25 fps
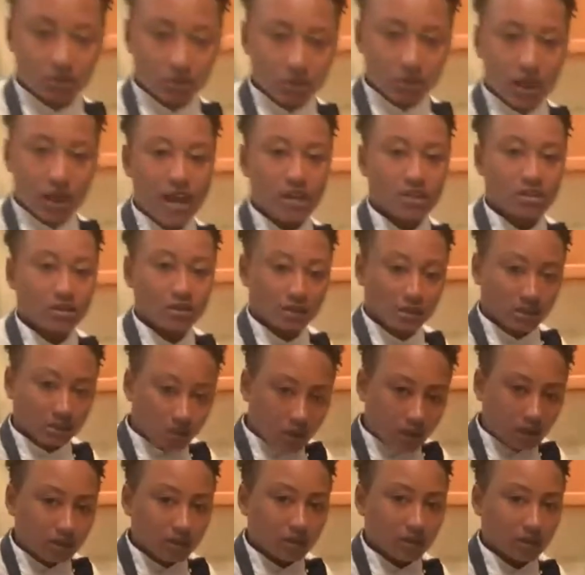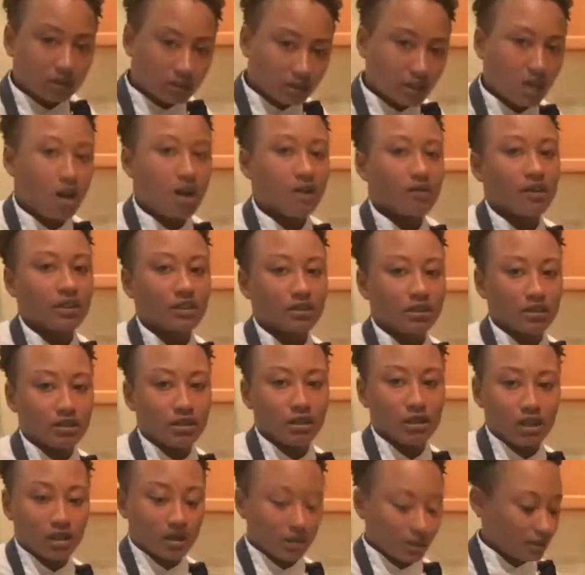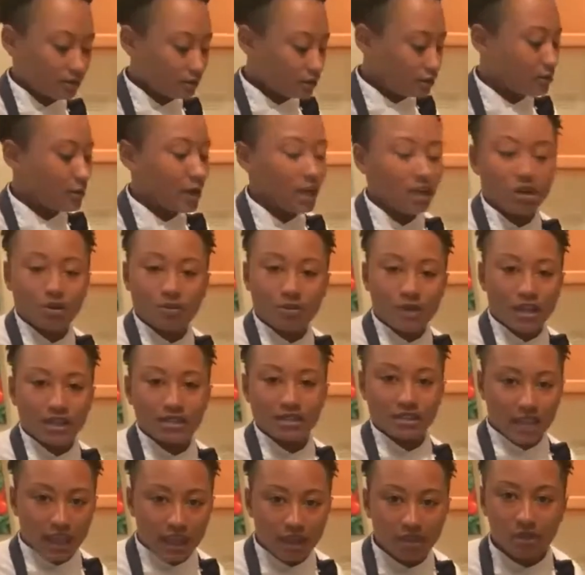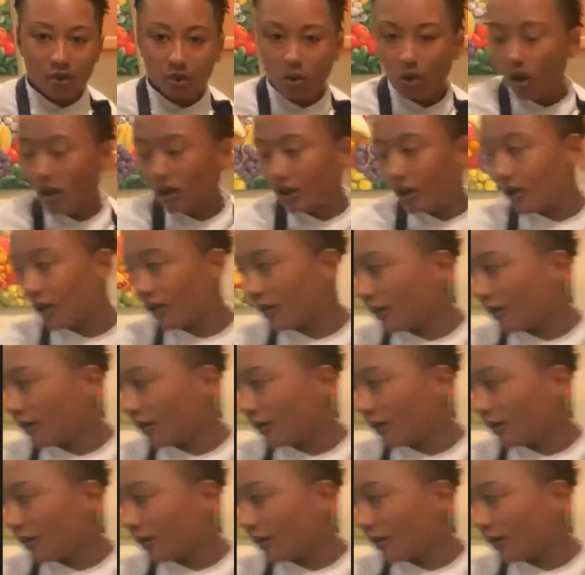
will actually start to dissolve into the tomato paste and the water.